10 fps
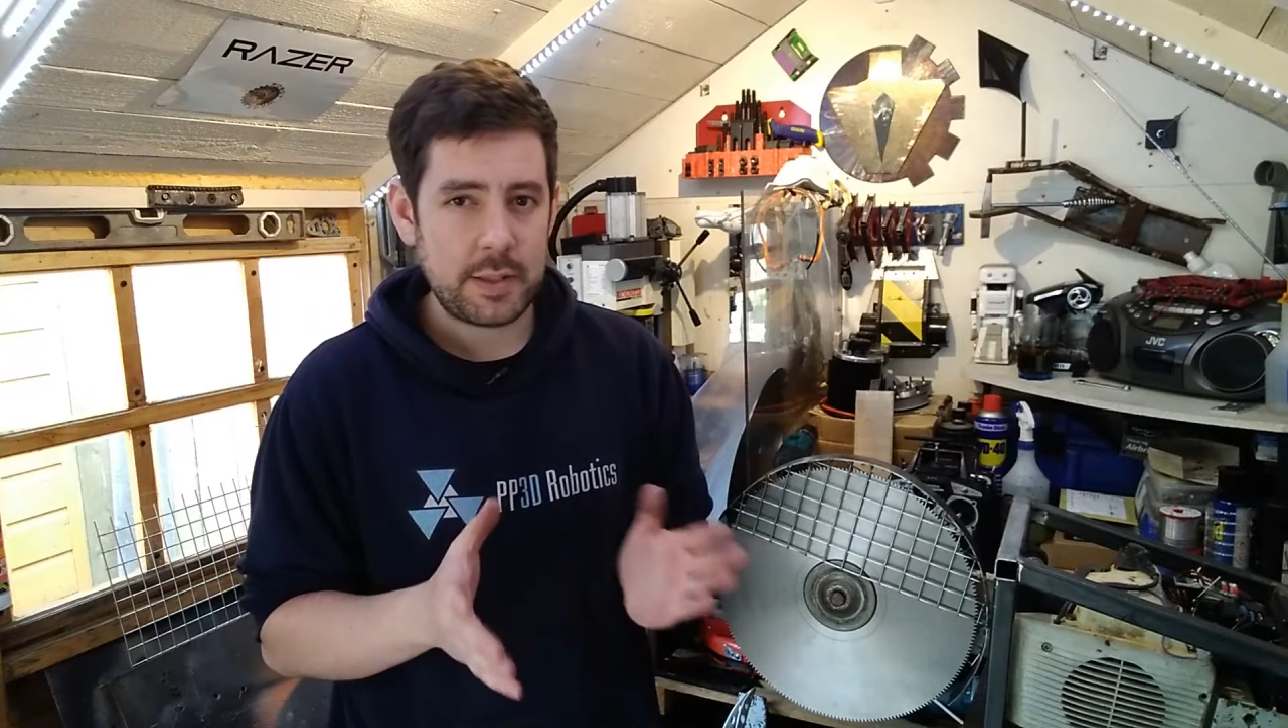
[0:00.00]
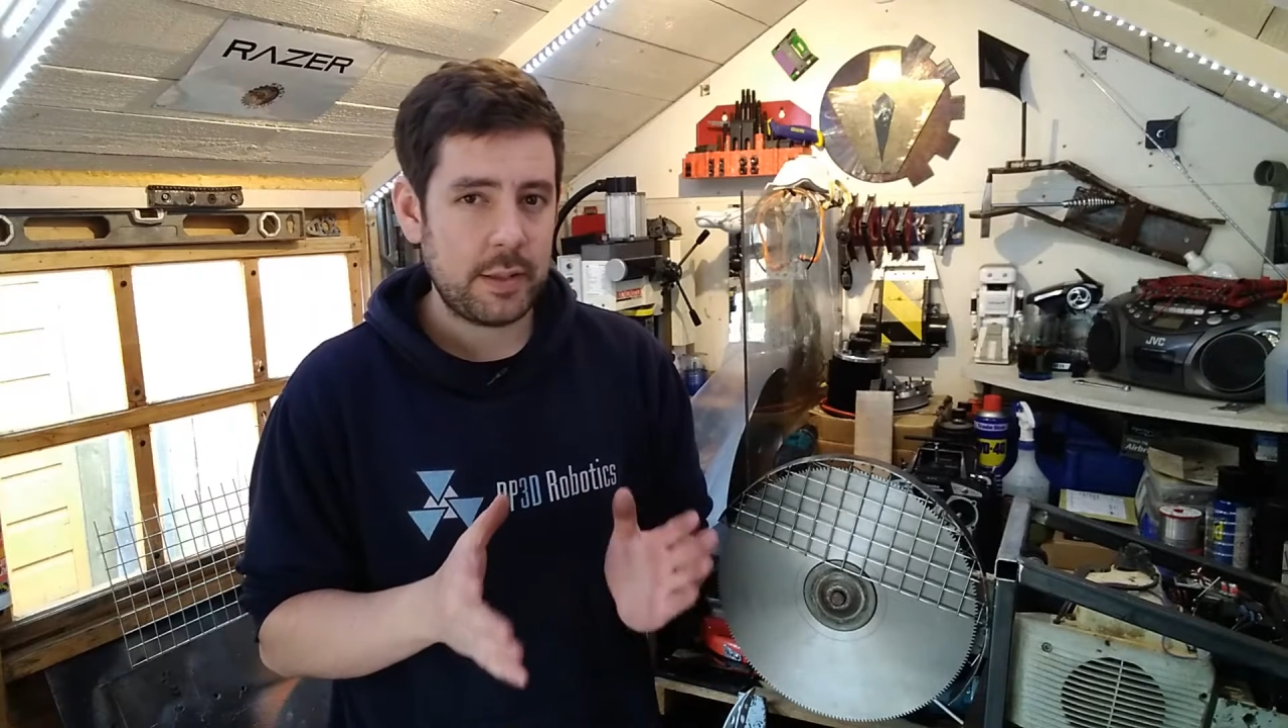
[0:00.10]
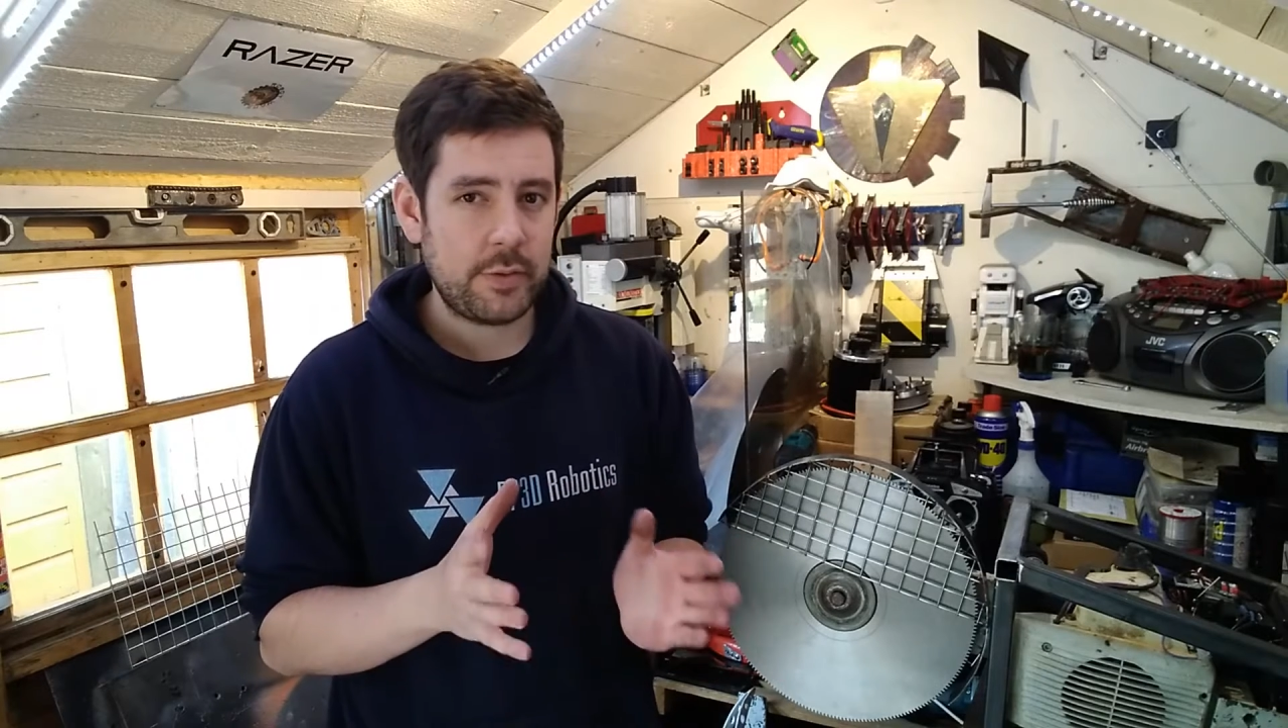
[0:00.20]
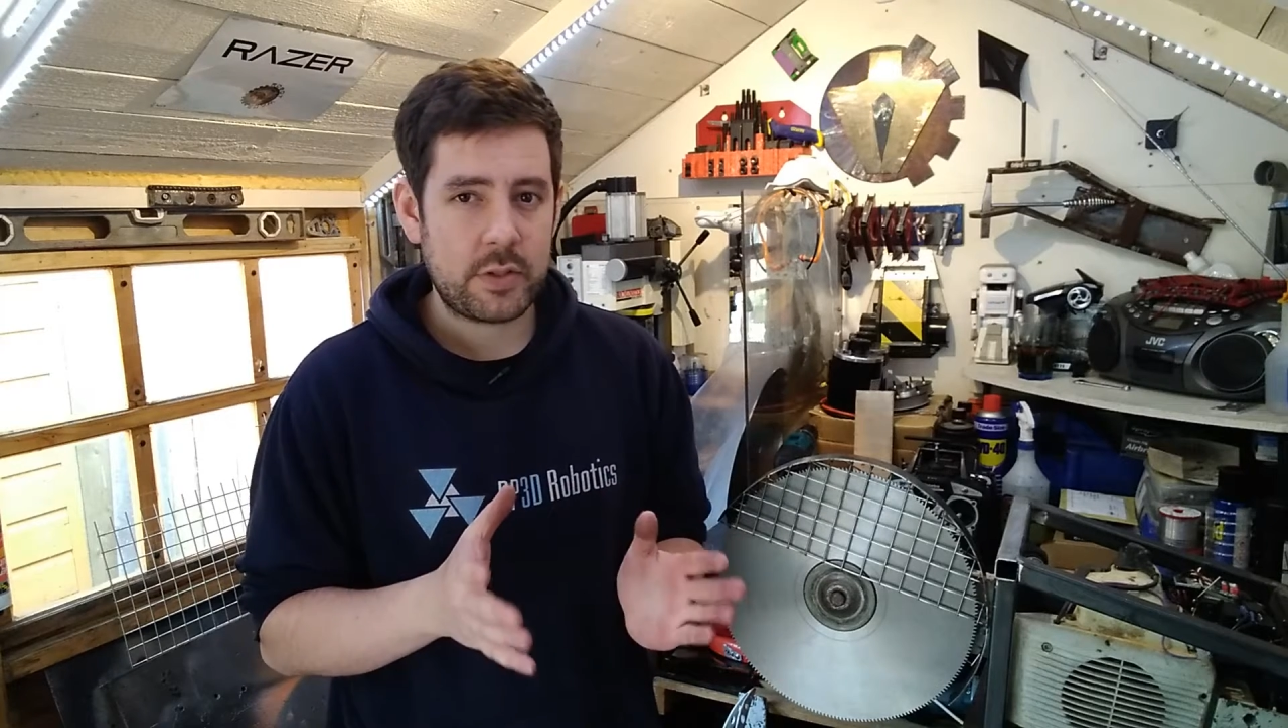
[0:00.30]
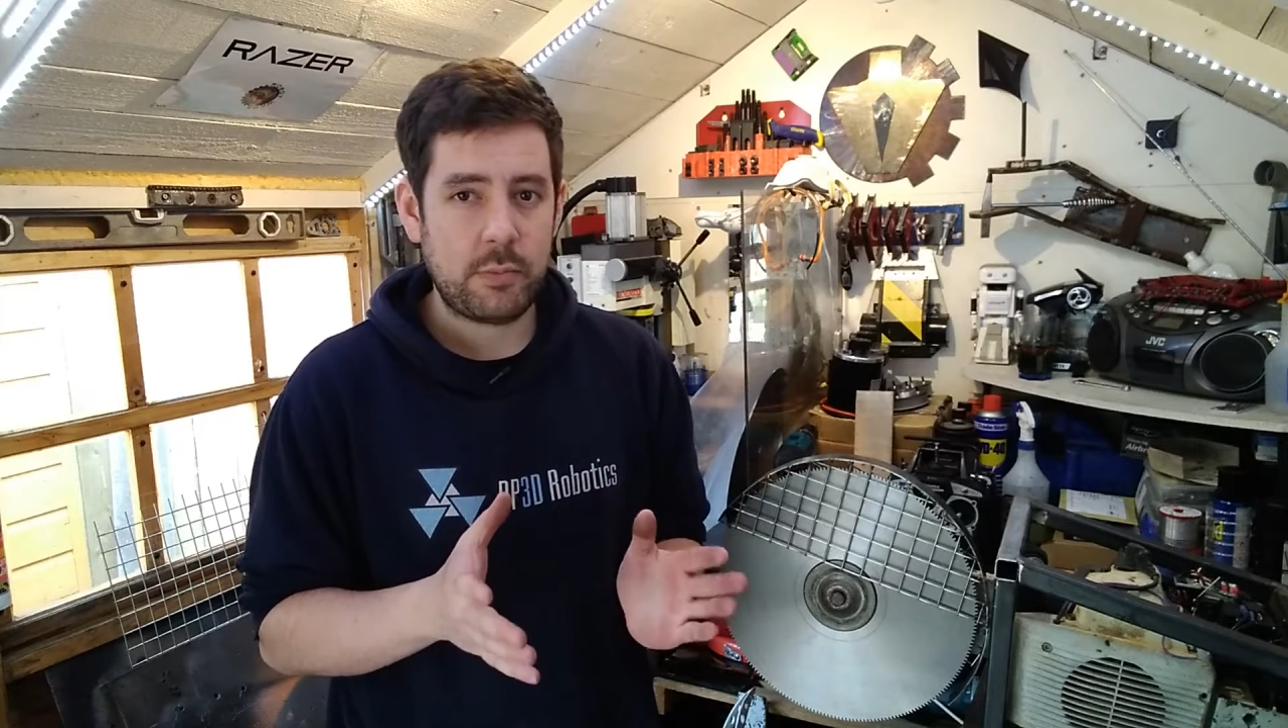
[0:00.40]

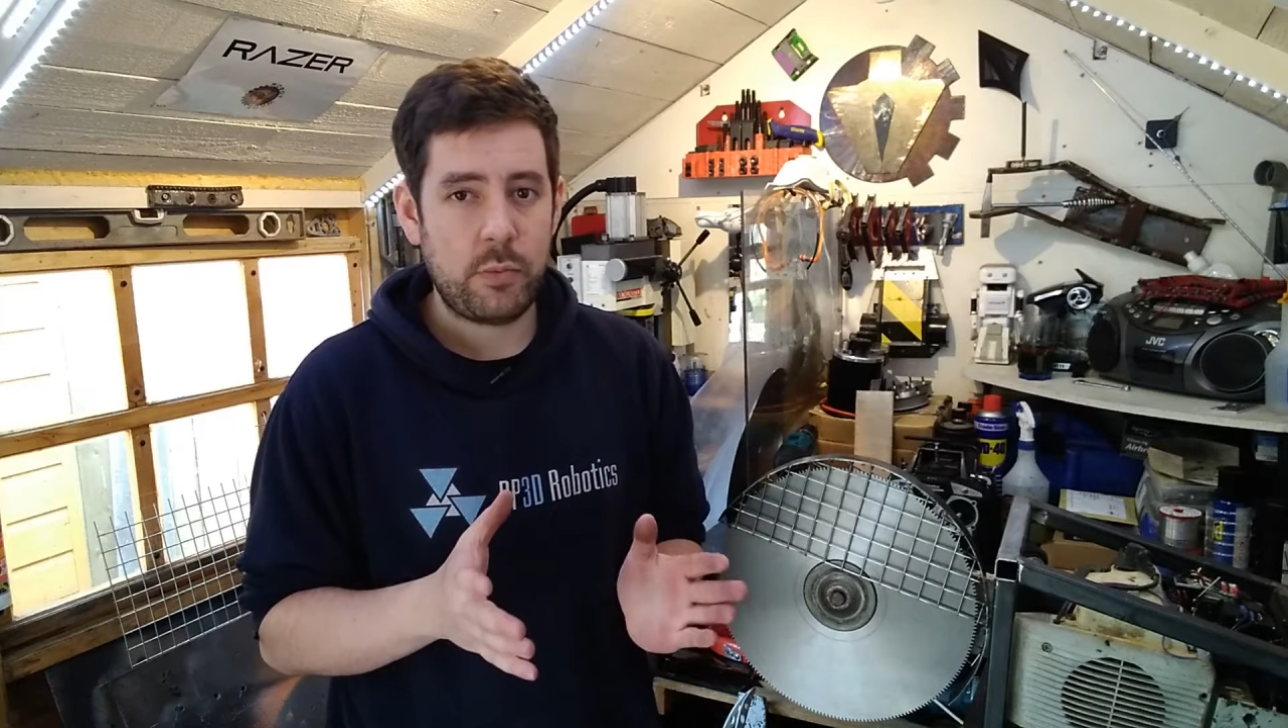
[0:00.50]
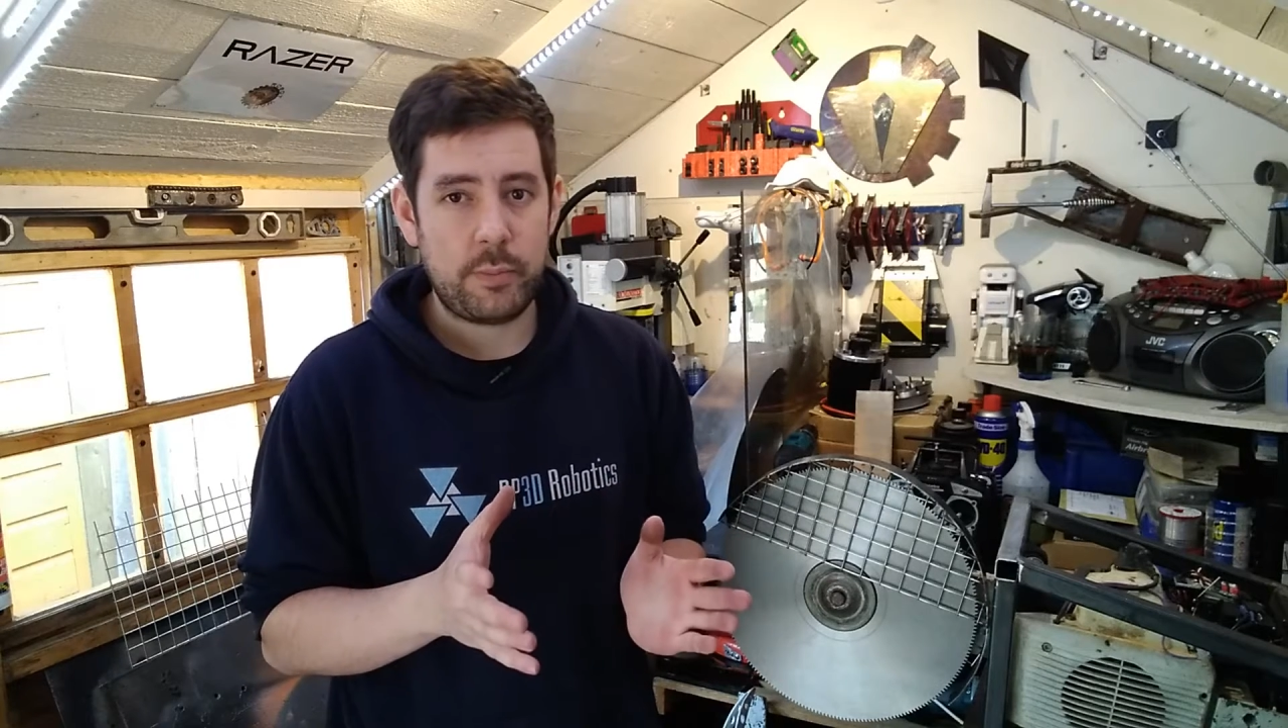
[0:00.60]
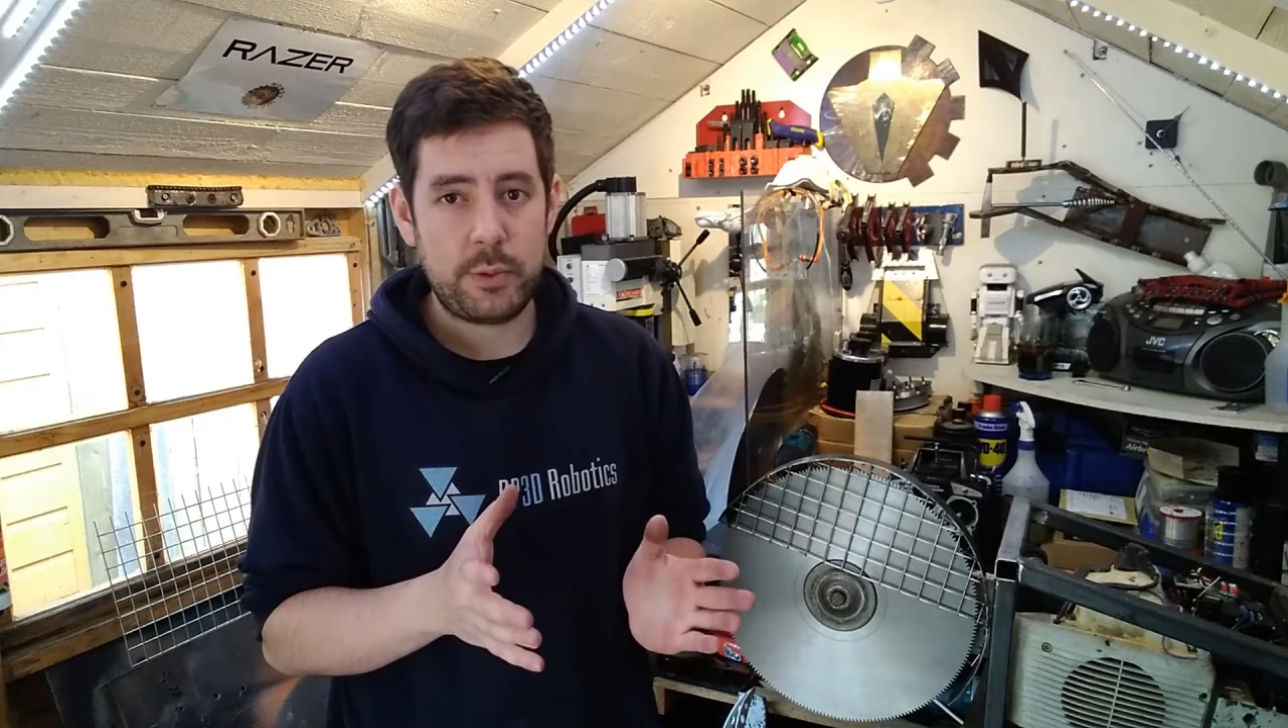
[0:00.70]
delivered somewhere